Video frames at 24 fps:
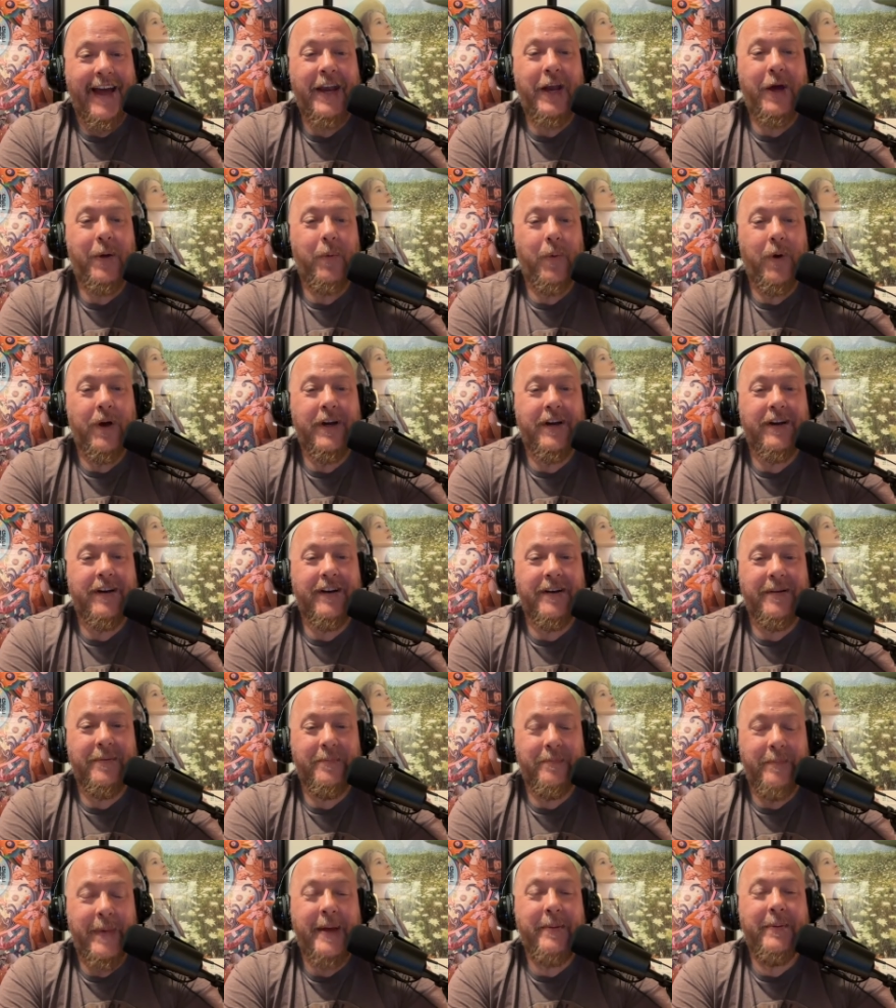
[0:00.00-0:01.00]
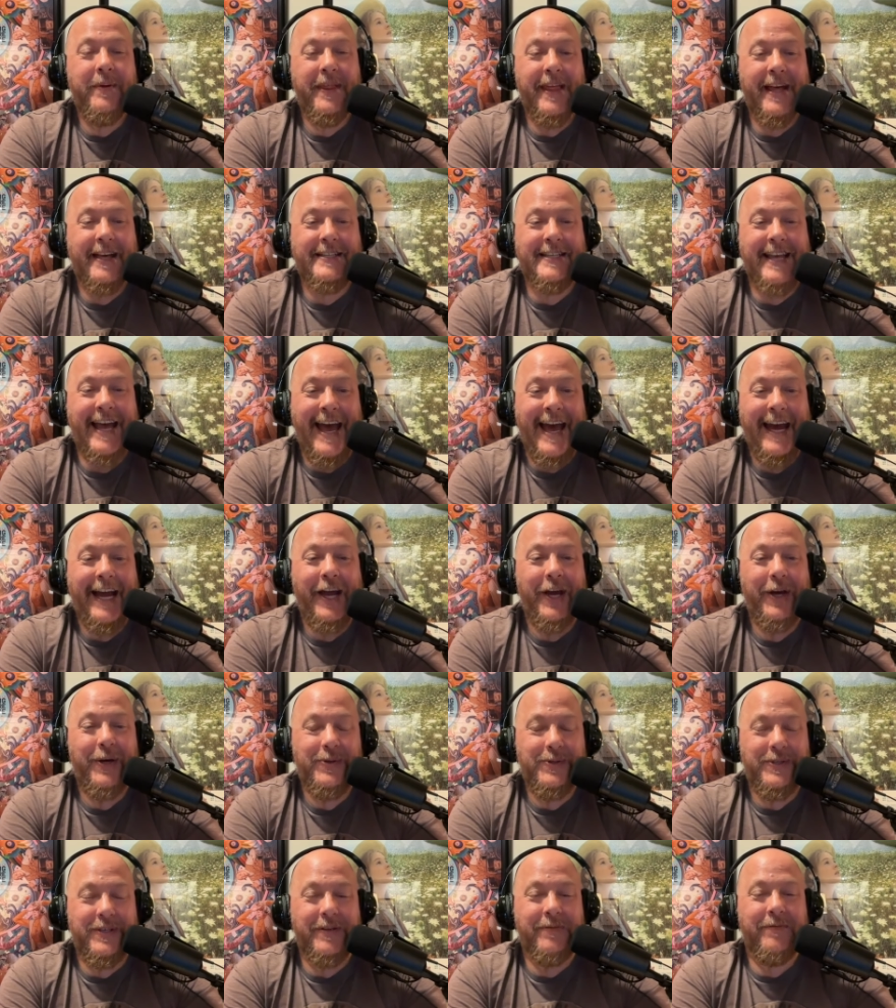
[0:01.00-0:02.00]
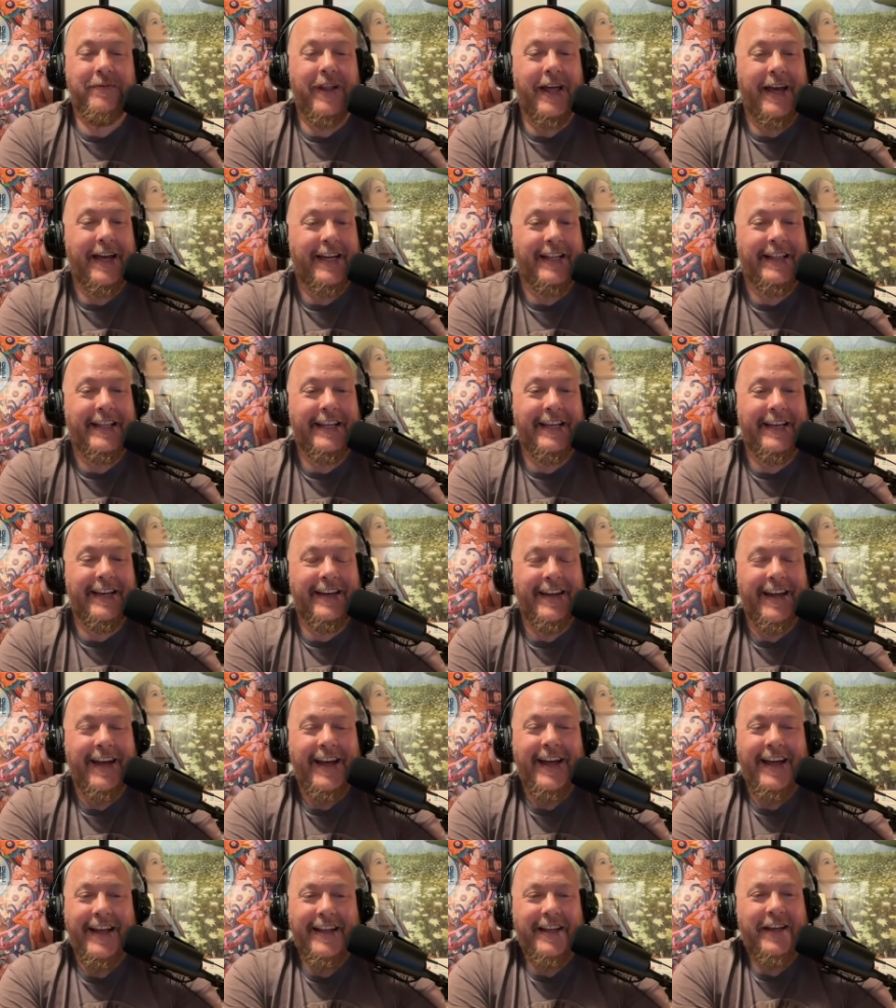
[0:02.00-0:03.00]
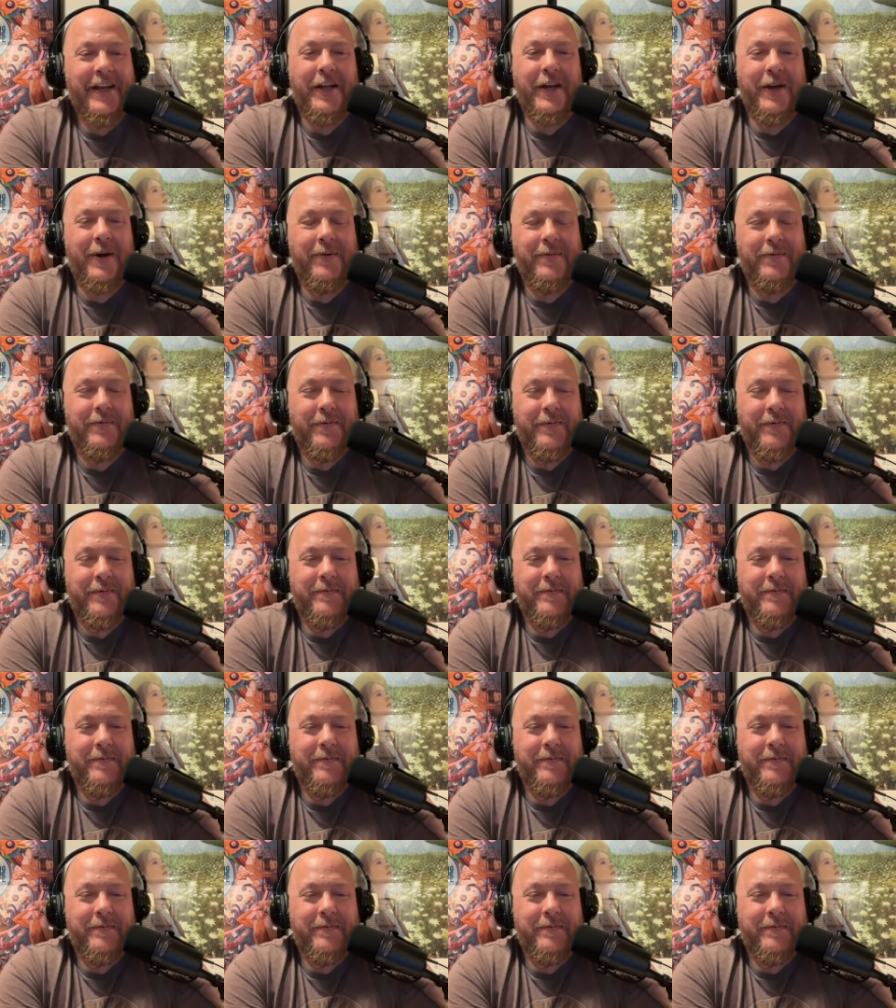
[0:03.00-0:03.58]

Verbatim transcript: and I wonder maybe that's echoes of like the you know